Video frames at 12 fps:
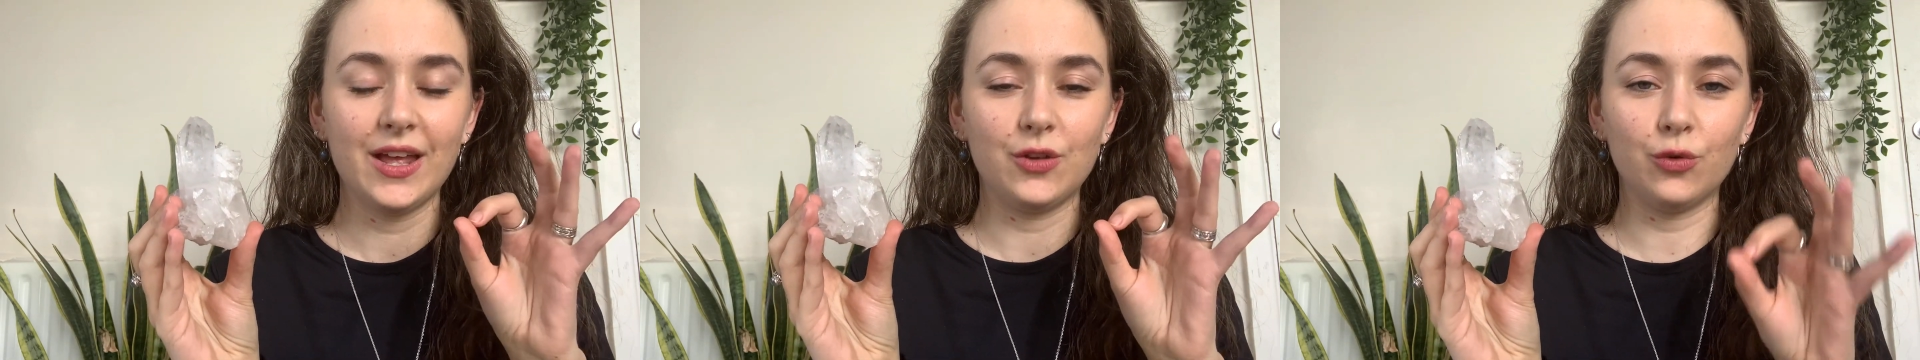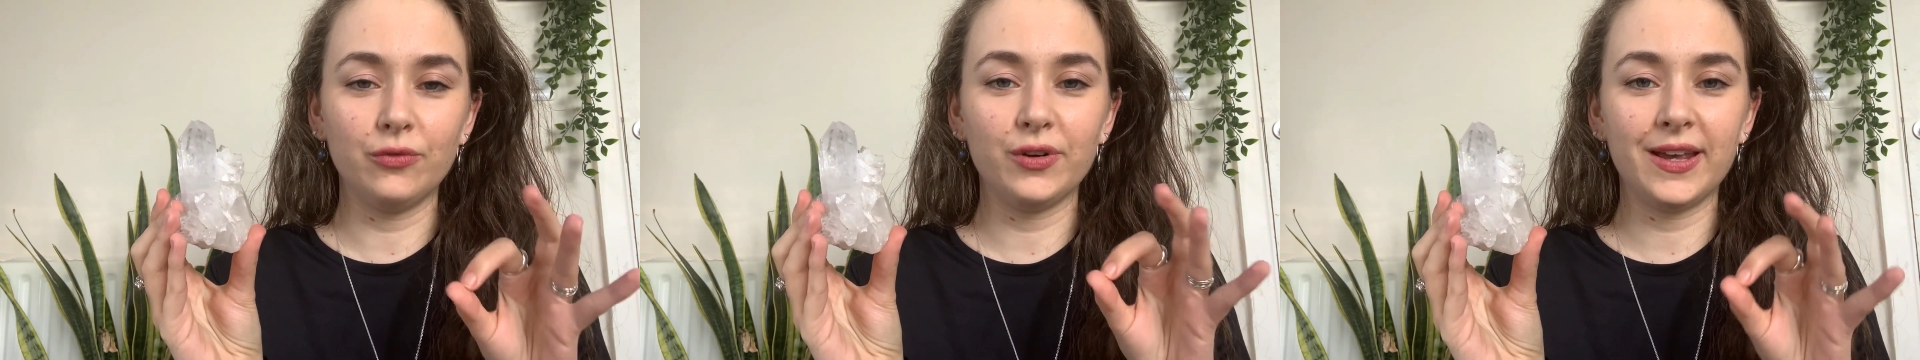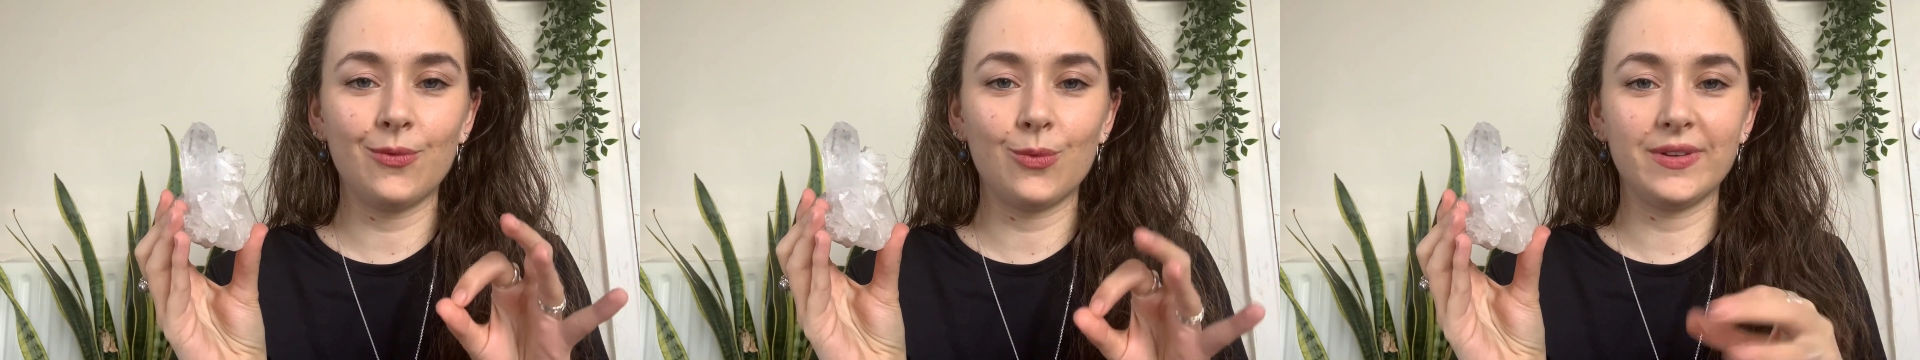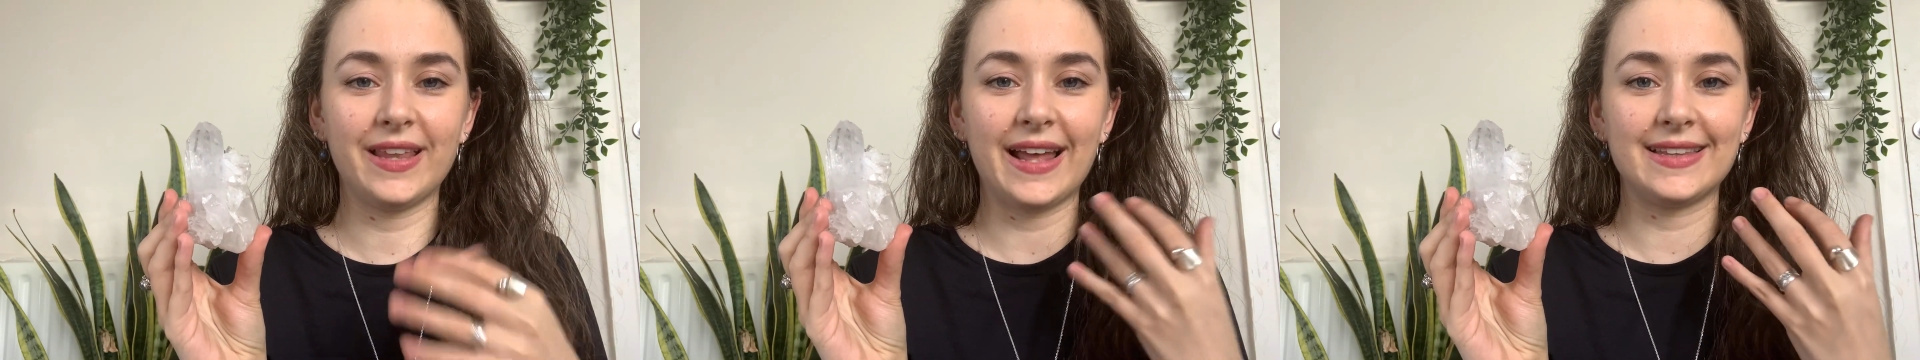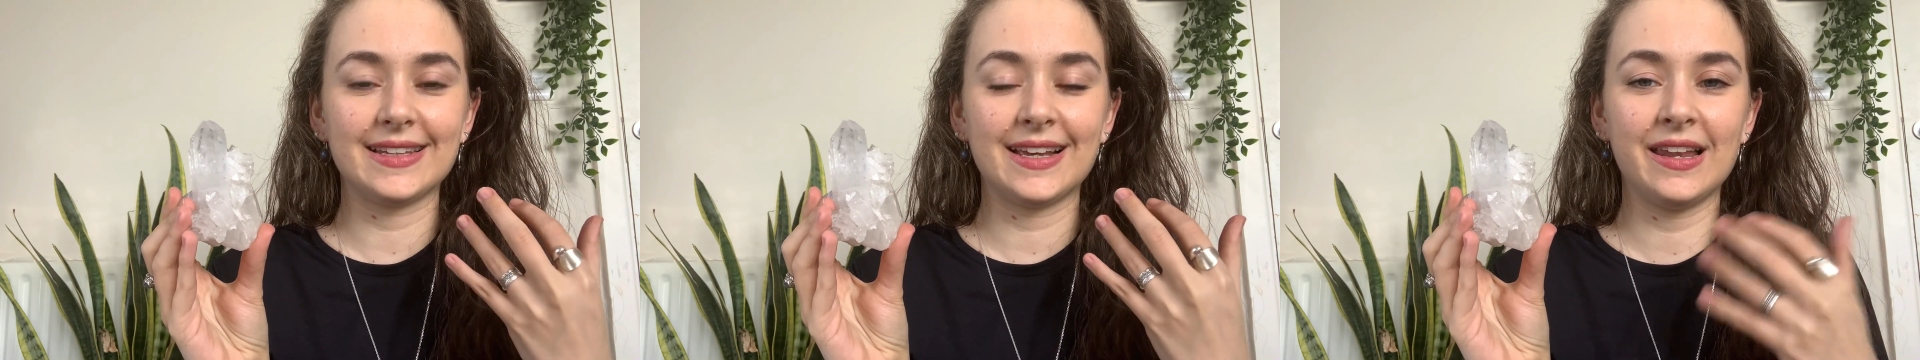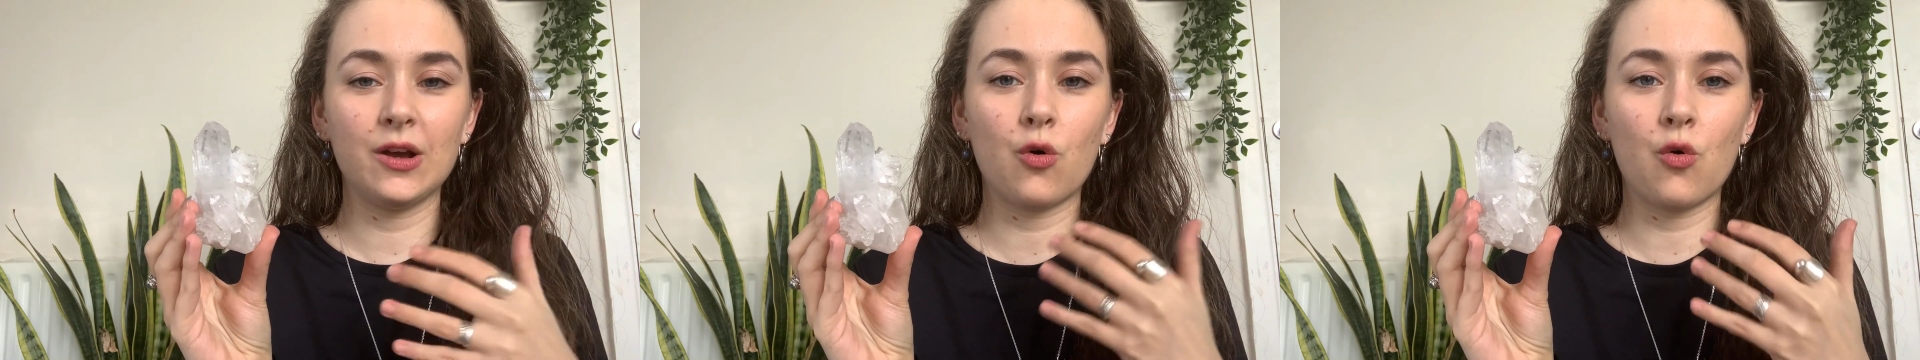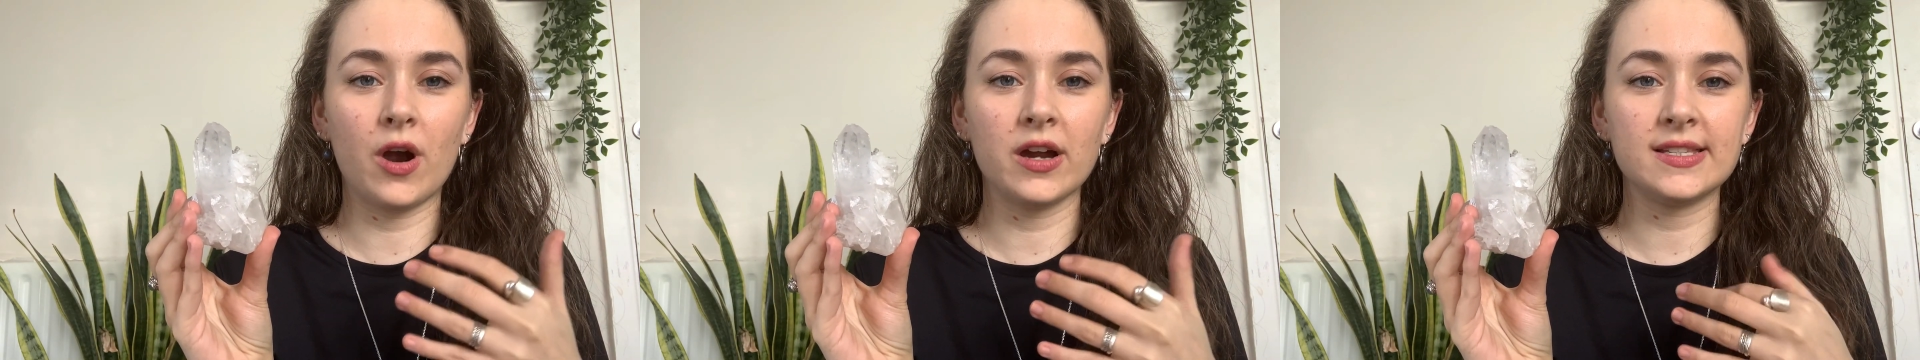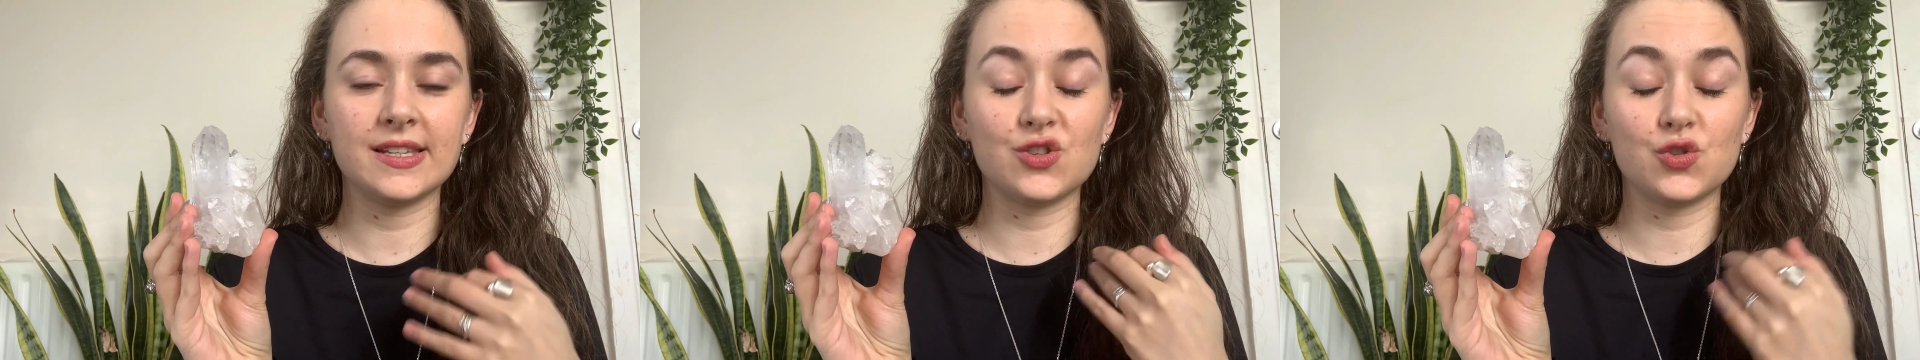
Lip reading: don't forget that clear quartz is